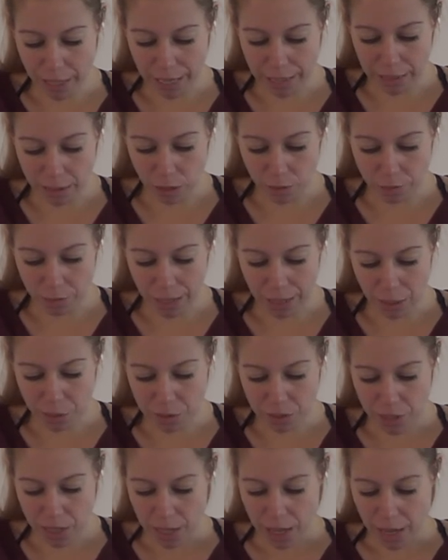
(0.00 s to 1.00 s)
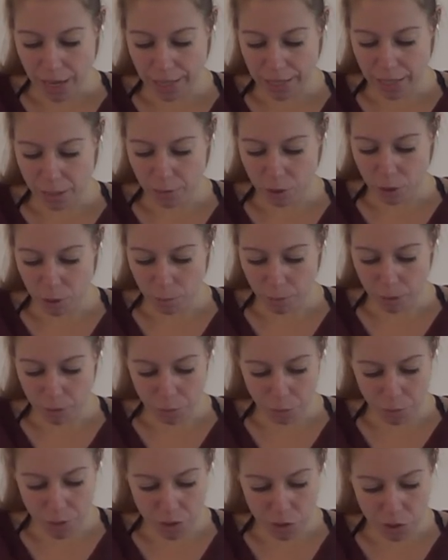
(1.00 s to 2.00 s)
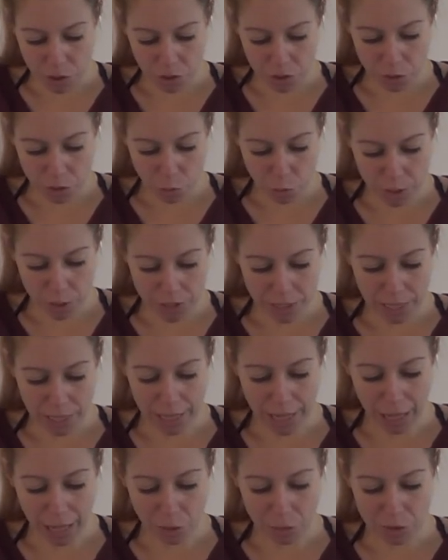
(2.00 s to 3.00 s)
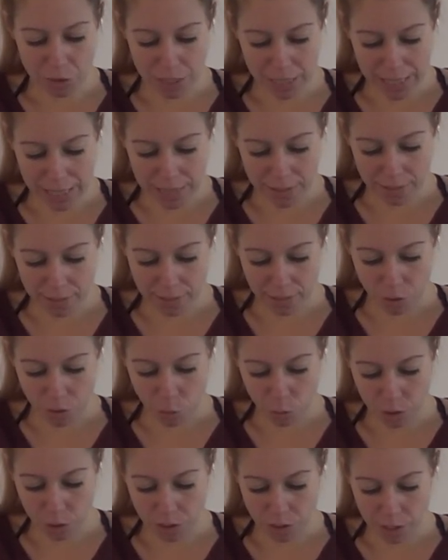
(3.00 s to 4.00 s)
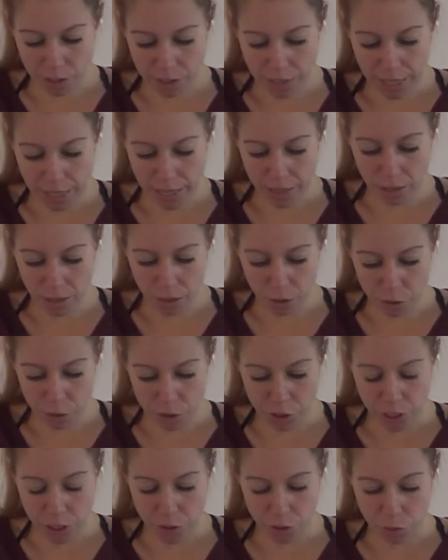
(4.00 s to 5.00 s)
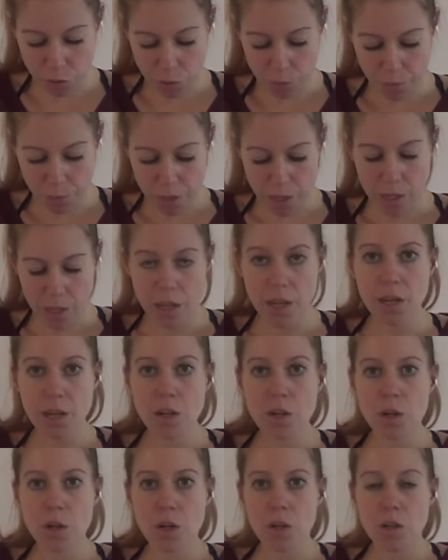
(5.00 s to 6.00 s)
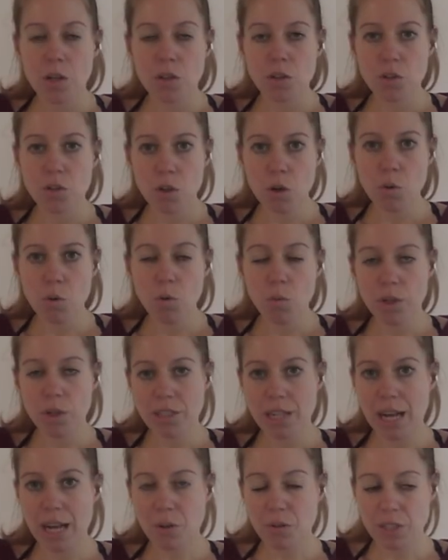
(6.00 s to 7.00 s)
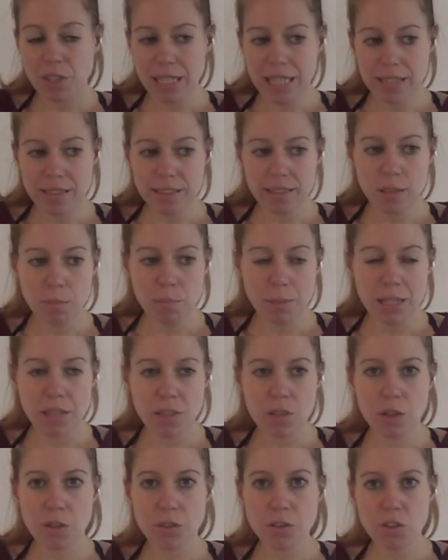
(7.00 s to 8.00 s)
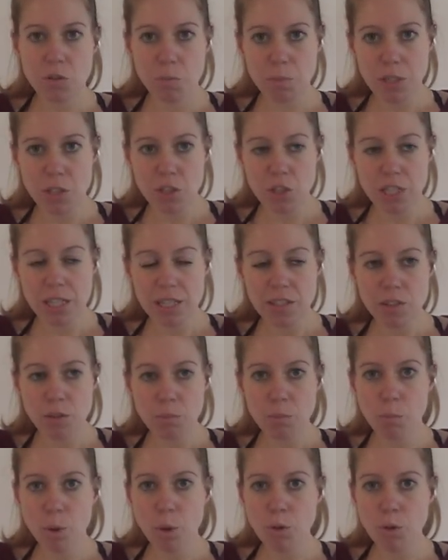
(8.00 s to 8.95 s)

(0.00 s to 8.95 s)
I love owls. I have a couple of questions. What can owls eat? What are they allergic to? So what owls eat depends on the species.